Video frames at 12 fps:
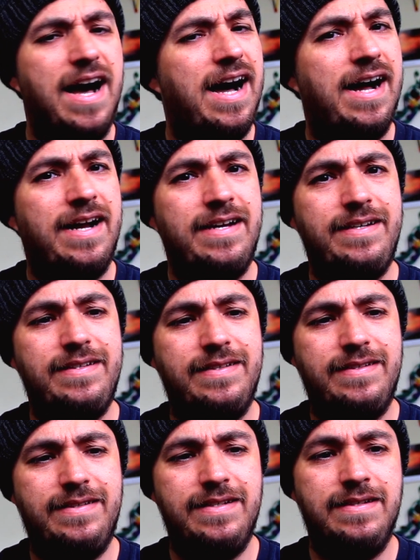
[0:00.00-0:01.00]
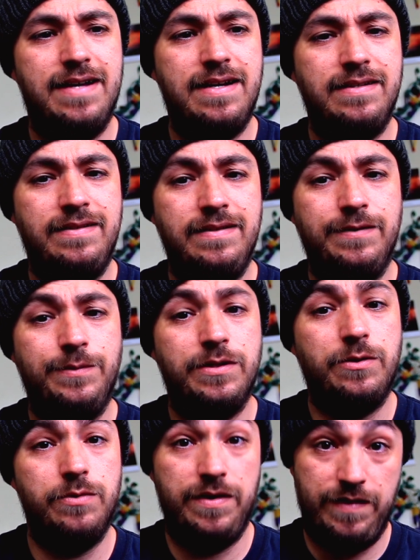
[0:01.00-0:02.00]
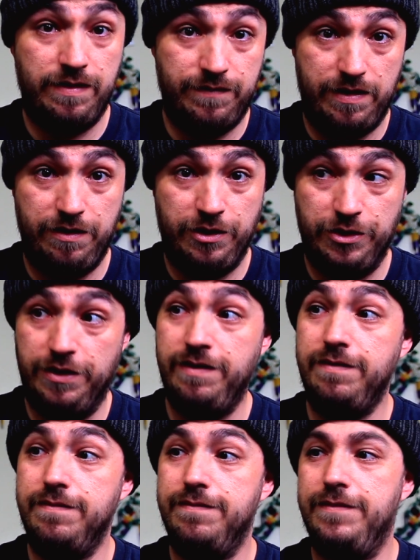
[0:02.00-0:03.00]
I did not deal with grieving very good